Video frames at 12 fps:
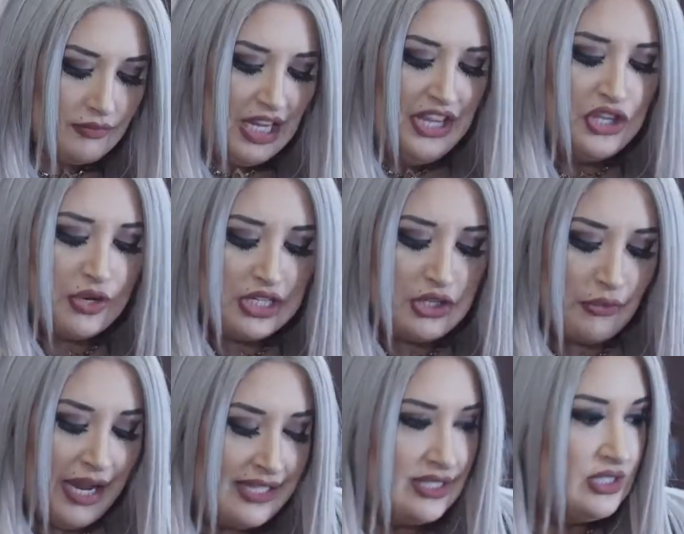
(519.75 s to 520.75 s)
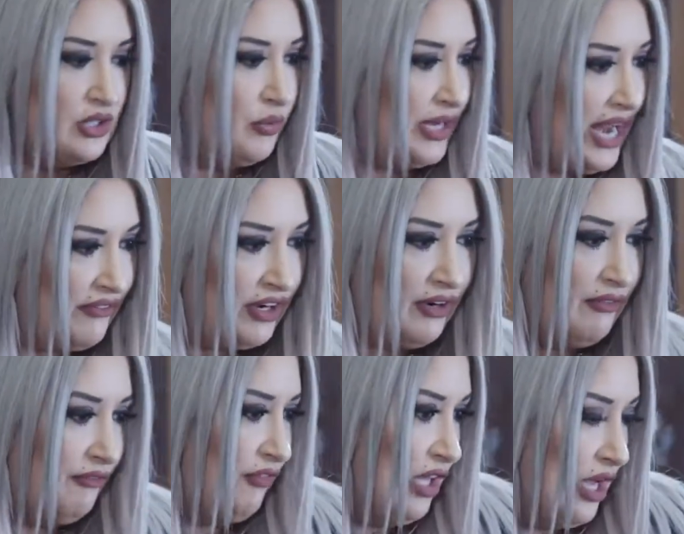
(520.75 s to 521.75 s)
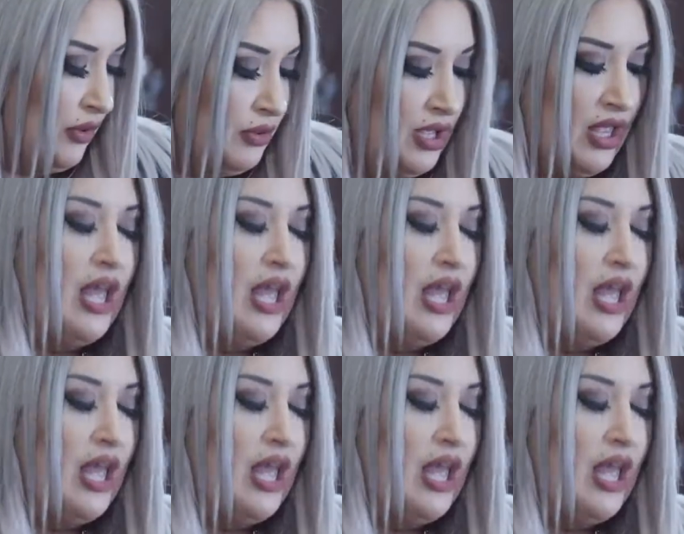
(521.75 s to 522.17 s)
and you could direct it to whatever flow.